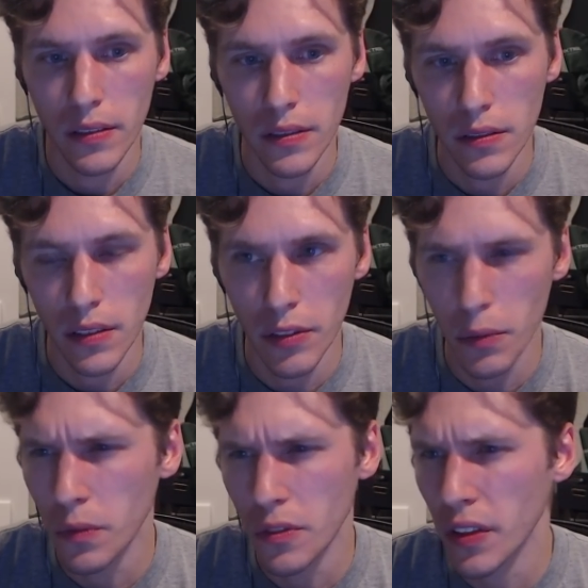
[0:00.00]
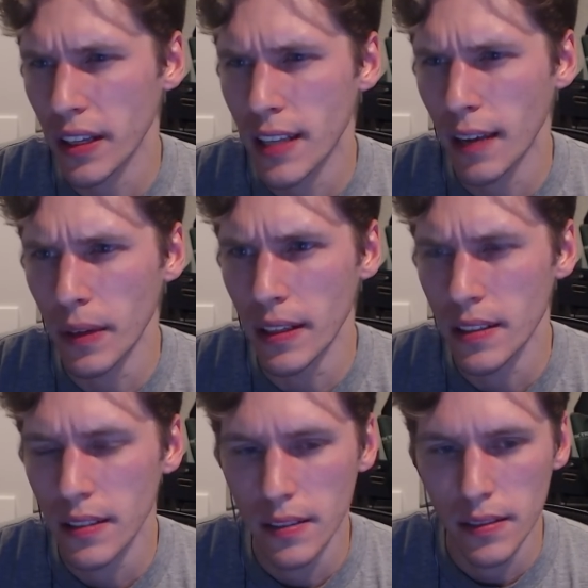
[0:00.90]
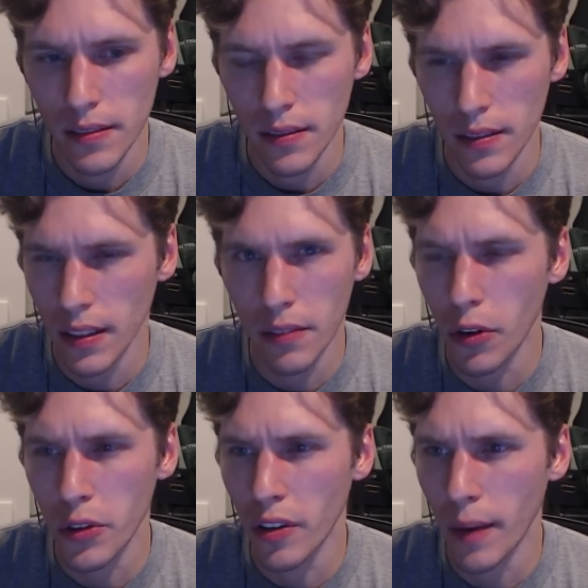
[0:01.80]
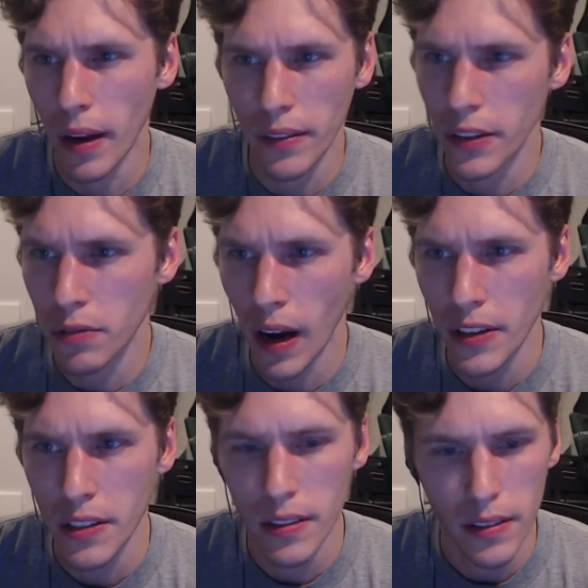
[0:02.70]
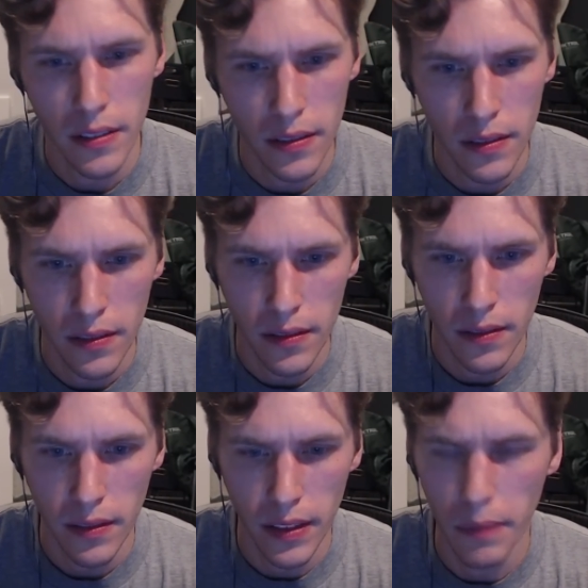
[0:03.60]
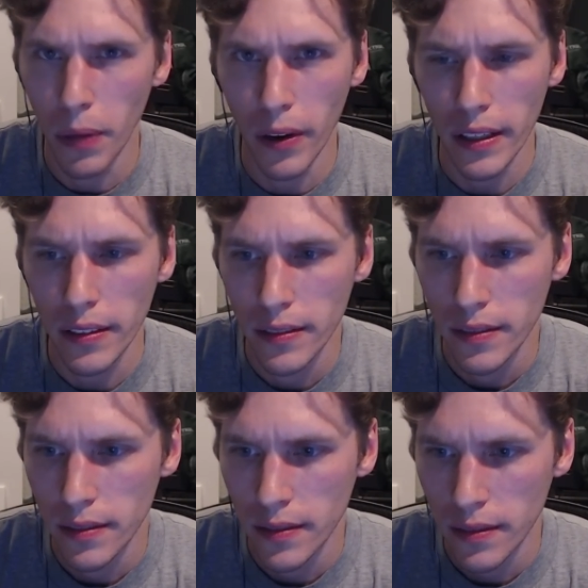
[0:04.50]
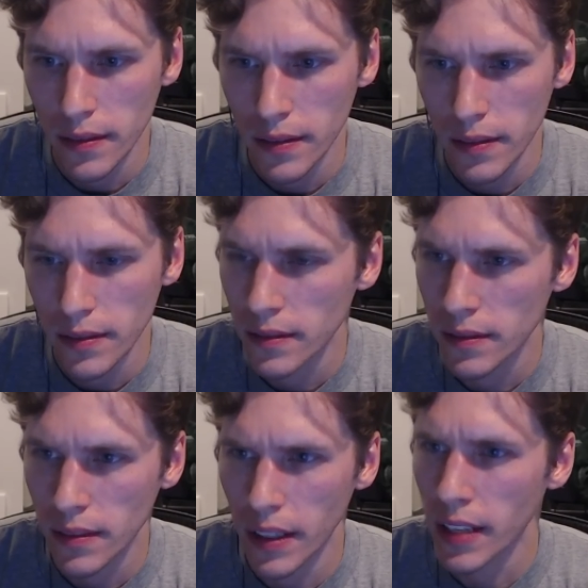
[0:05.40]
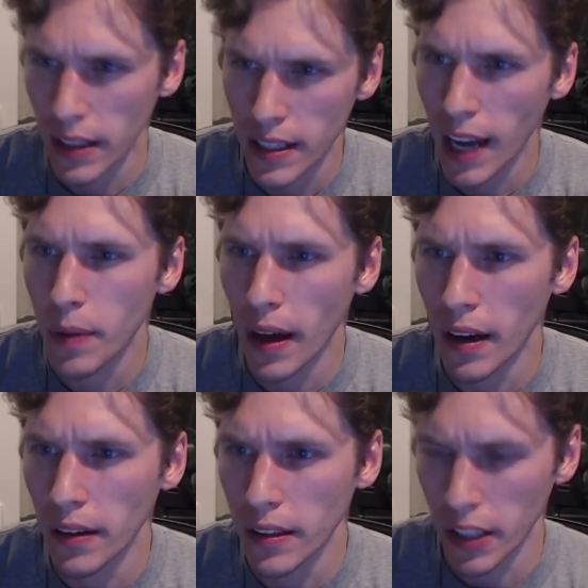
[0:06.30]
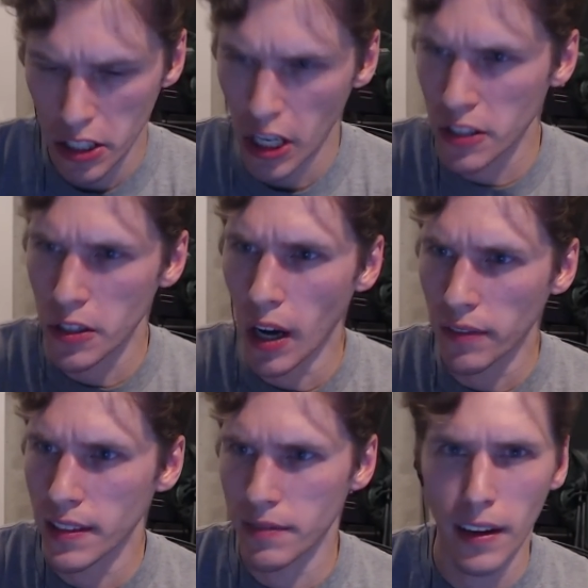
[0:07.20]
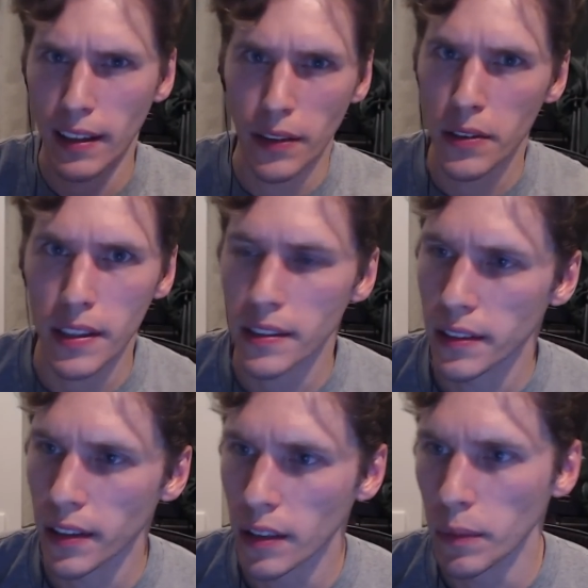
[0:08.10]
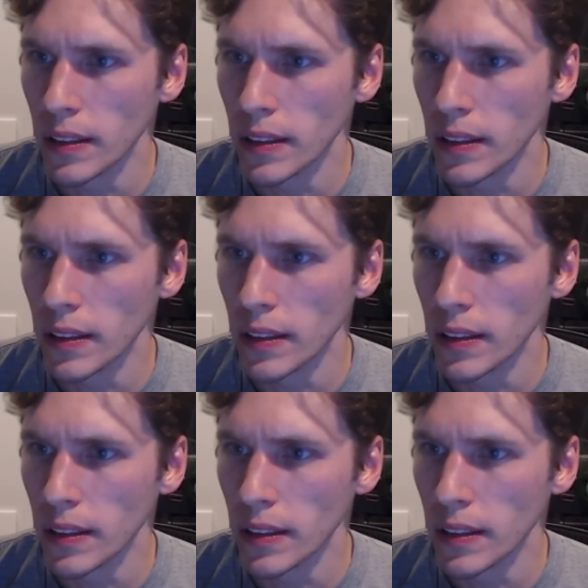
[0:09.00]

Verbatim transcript: if you for like ten minutes, and then throw your iPad in the trash and then burn it. And then take the iPad out and like dust it off because fucking those things are durable.